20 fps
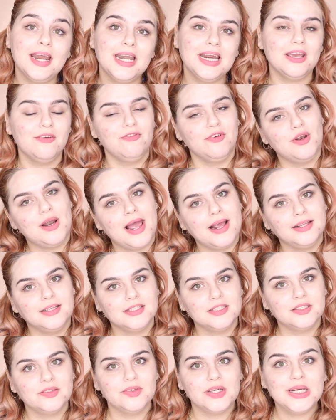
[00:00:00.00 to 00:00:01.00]
if you like
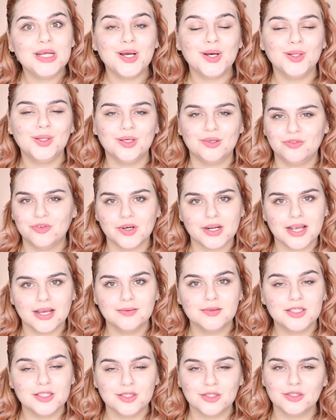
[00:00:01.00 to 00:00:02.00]
this video, don't
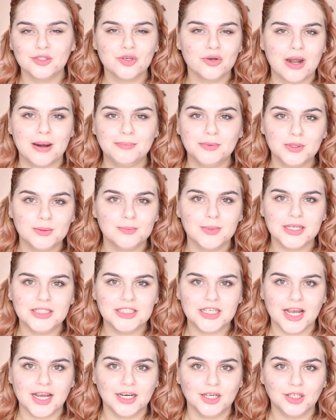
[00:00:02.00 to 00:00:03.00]
forget to subscribe to my
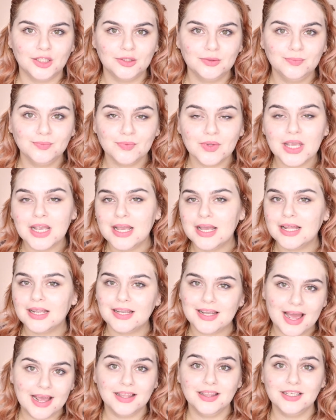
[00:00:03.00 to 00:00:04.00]
channel,
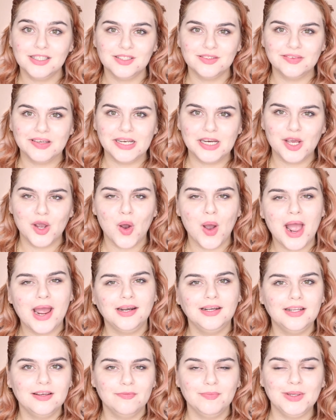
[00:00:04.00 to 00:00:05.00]
like this video,
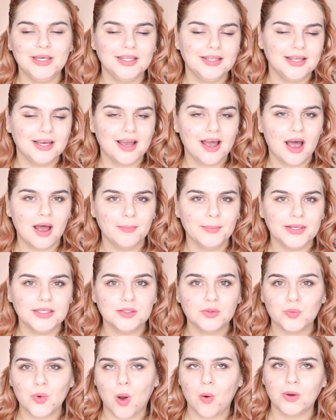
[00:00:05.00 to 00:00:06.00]
and leave me in the
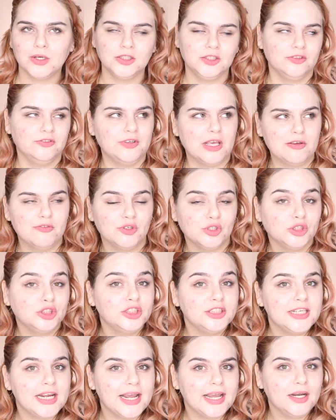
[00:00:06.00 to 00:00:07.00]
comments what was your favorite
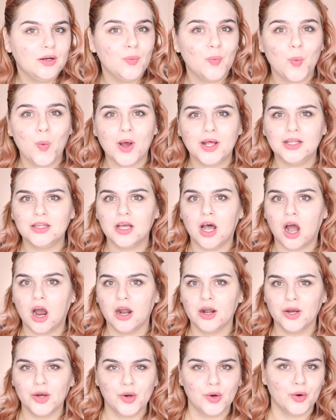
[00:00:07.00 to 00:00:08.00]
shade, what
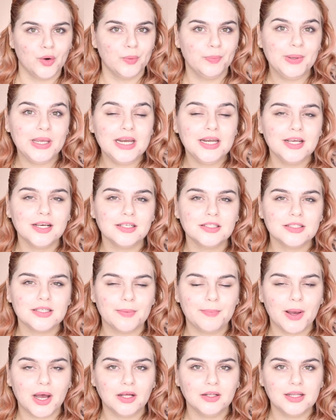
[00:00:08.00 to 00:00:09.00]
are your opinions
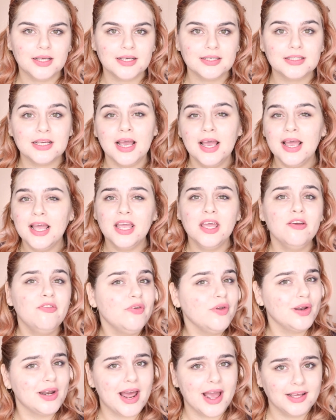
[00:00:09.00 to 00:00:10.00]
about this, if
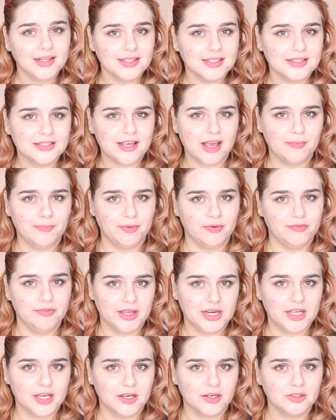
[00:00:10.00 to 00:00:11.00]
you like this type of
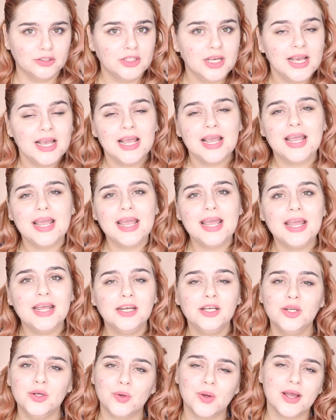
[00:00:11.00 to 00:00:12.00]
videos.
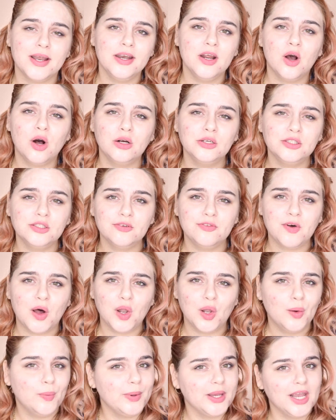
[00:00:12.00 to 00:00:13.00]
And you can also
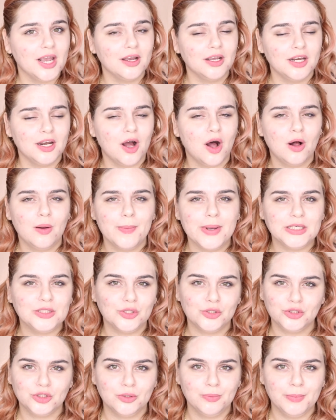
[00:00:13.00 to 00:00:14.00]
follow me in all my
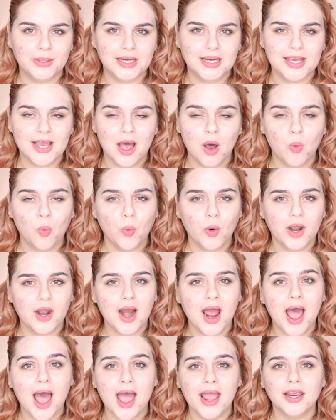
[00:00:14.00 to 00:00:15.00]
social media
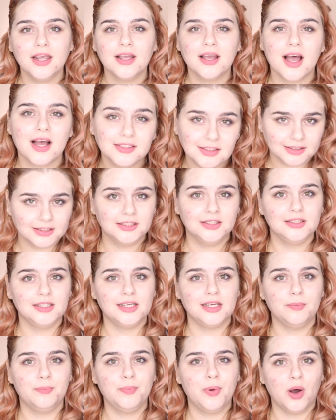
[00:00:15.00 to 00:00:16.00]
where I
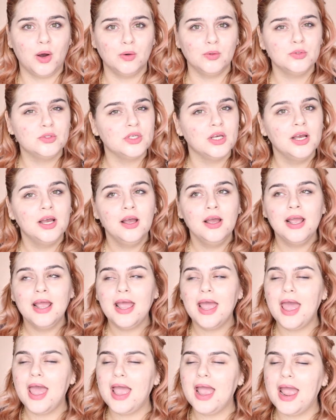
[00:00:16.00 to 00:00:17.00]
constantly post
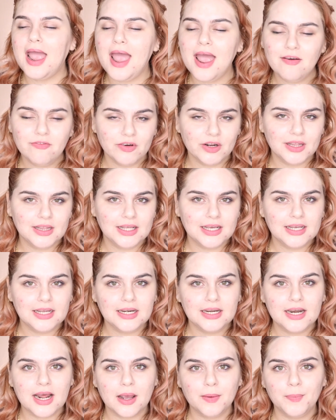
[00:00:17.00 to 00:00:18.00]

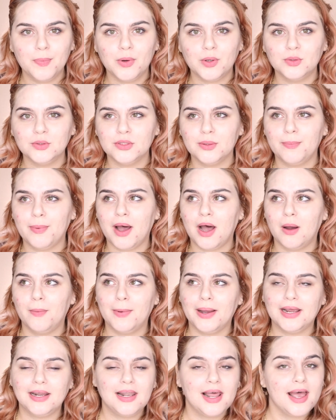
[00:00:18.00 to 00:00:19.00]
everything. I post about
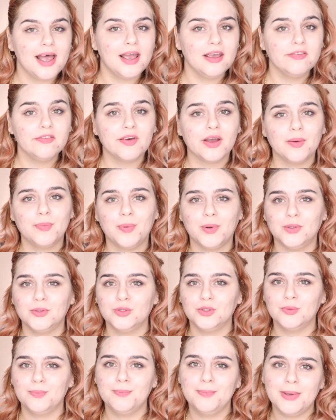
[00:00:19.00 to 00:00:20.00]
my life, I
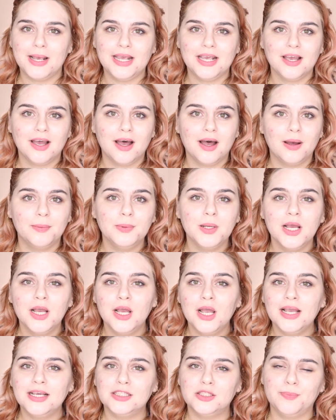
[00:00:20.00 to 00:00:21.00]
post makeup,
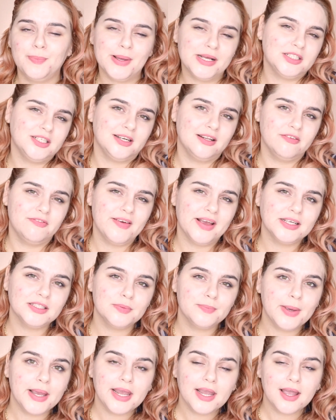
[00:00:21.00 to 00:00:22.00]
special effects
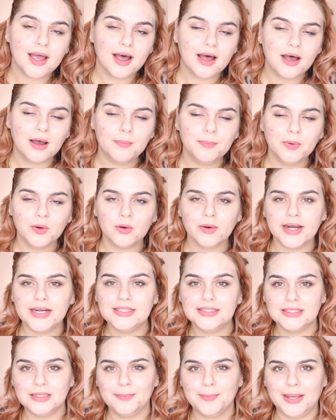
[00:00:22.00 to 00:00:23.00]
makeup,
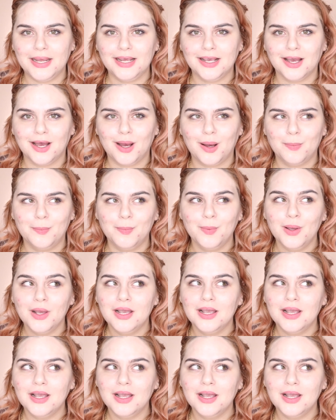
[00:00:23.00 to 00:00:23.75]
crazy makeup,